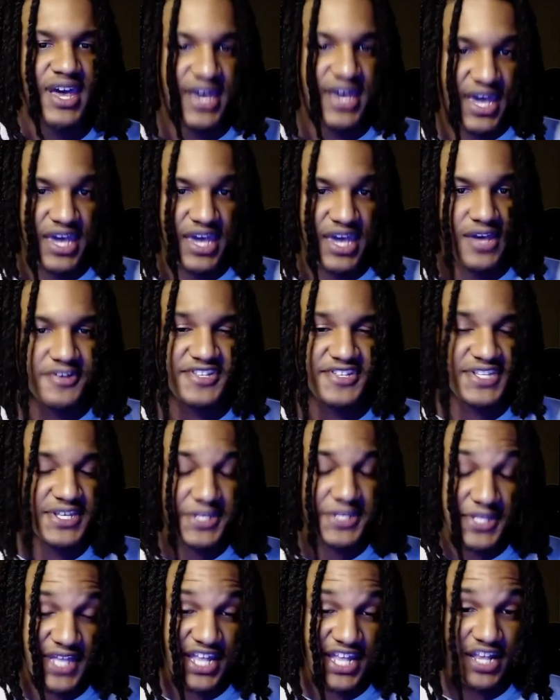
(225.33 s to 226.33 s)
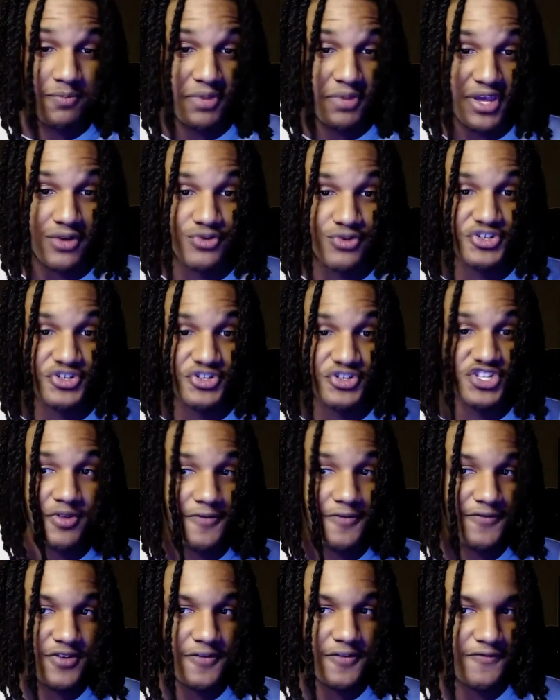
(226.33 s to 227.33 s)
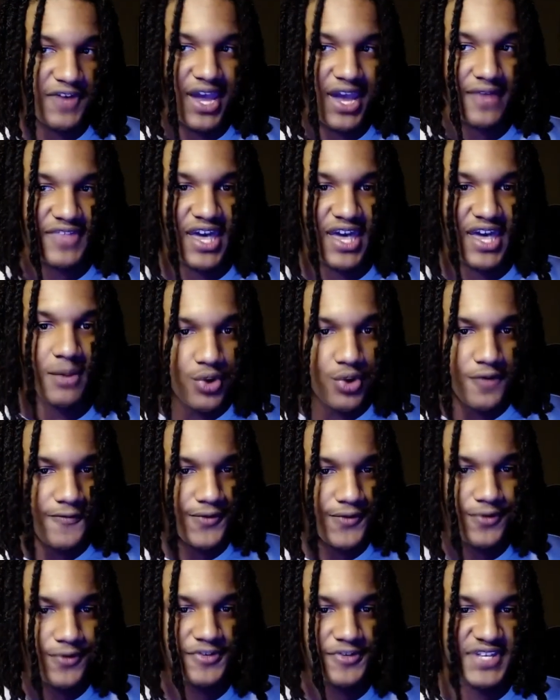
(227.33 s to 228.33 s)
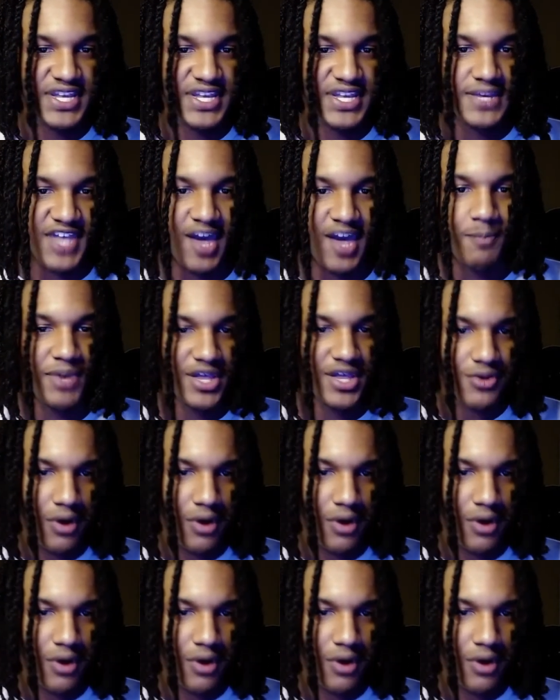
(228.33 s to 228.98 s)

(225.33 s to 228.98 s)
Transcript: and the Cincinnati Bengals simply for the fact that both of those teams have better